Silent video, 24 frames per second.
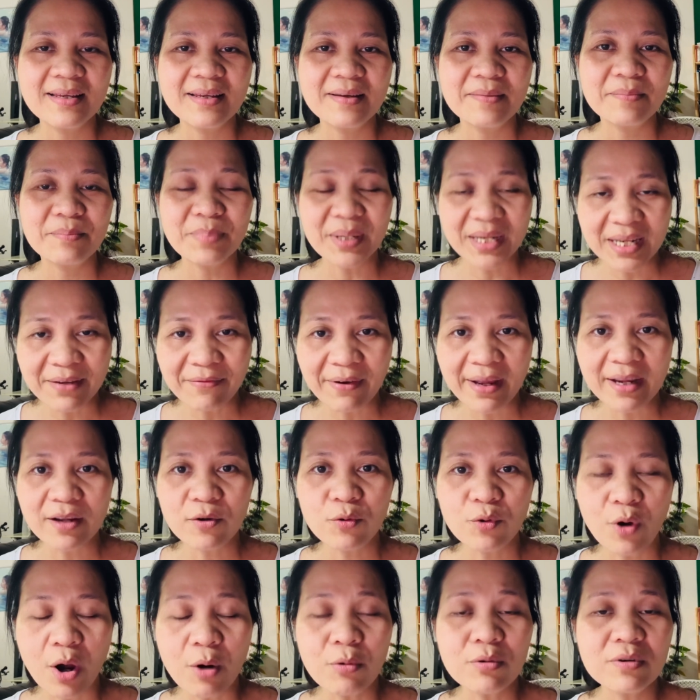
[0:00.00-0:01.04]
But if I
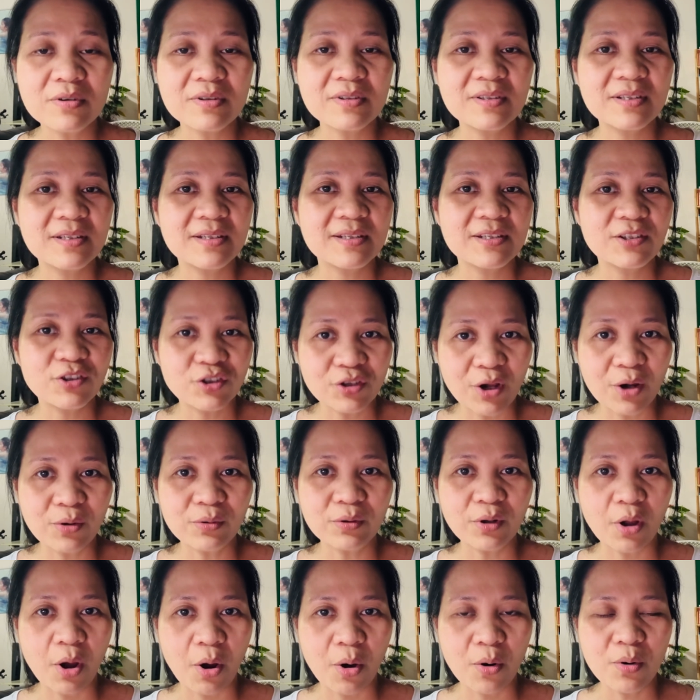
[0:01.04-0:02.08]
quote so
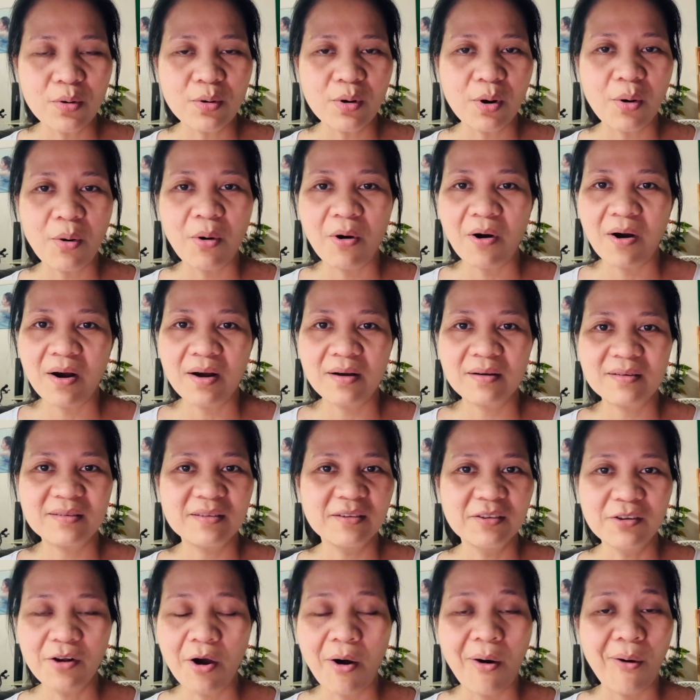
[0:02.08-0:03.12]
low or
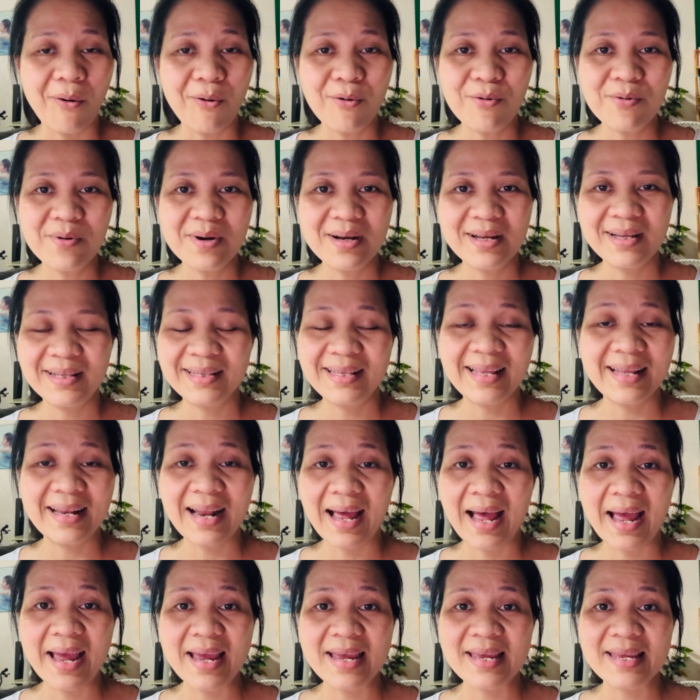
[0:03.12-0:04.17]
low, then
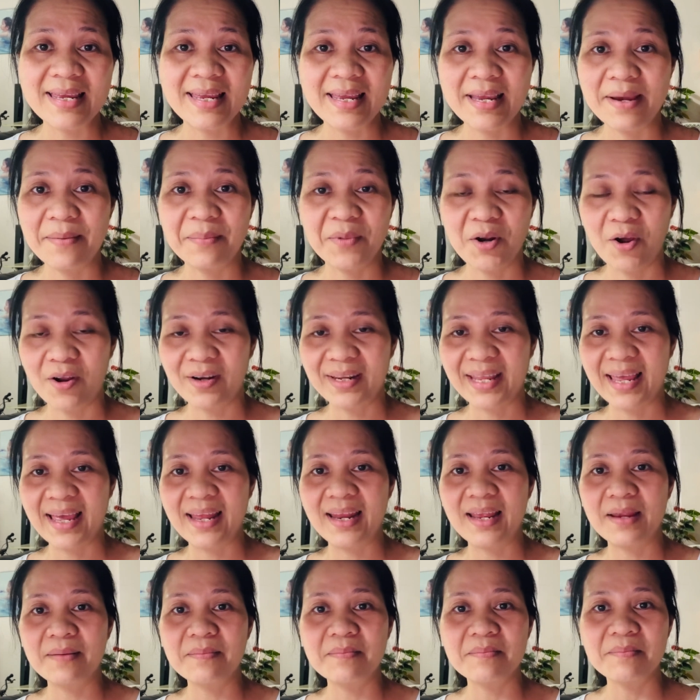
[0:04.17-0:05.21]
I am not
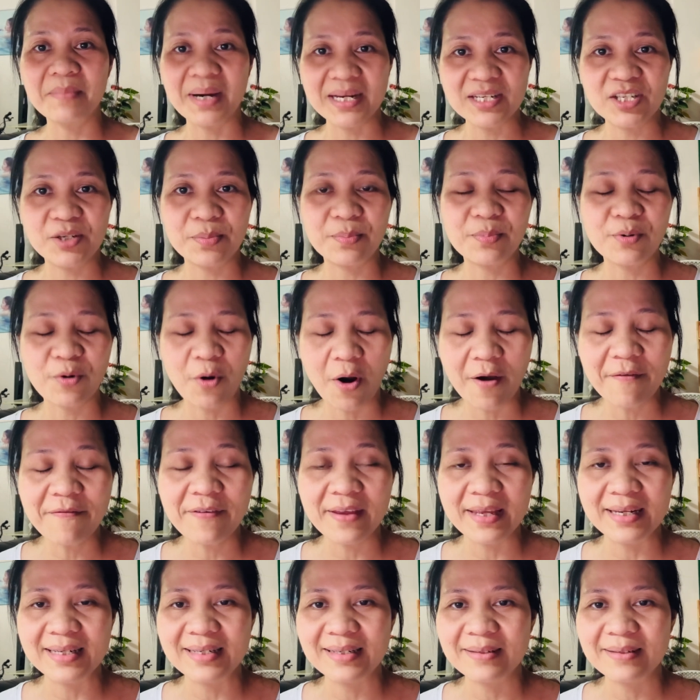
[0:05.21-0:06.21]
getting much profit.